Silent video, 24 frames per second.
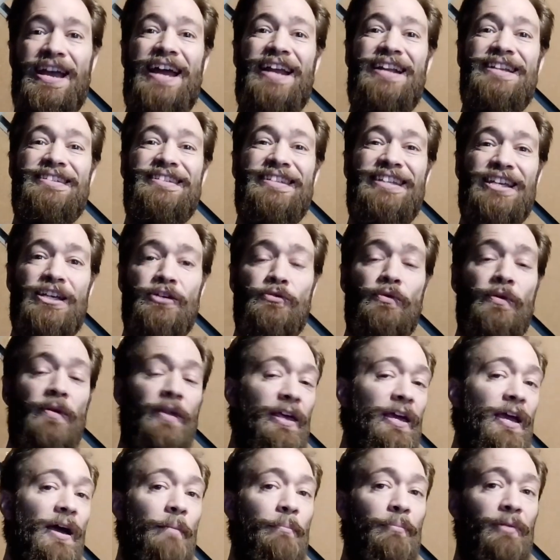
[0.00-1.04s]
and is
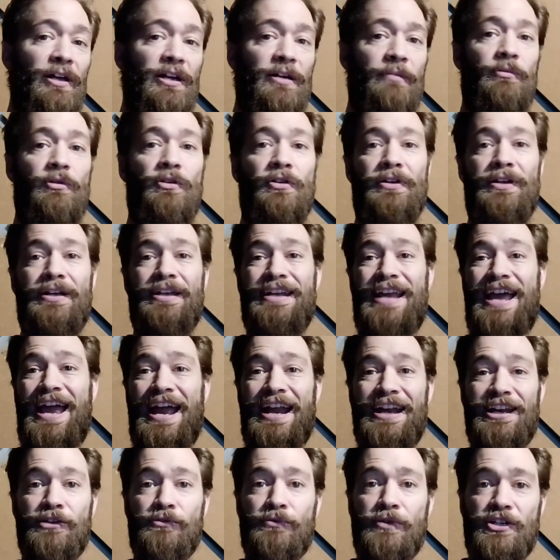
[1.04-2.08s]
equally applicable in
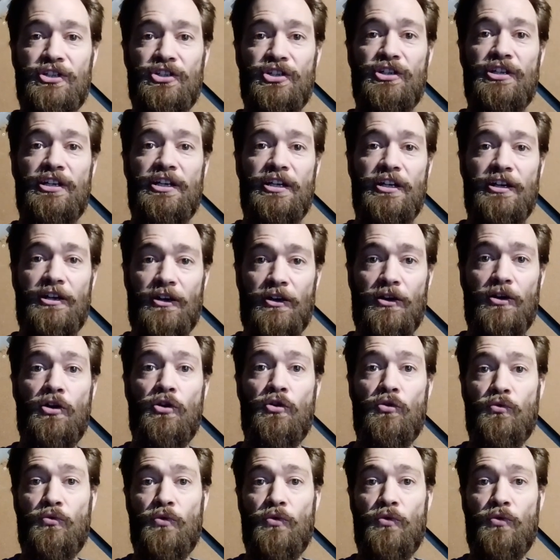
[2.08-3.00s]
any region here.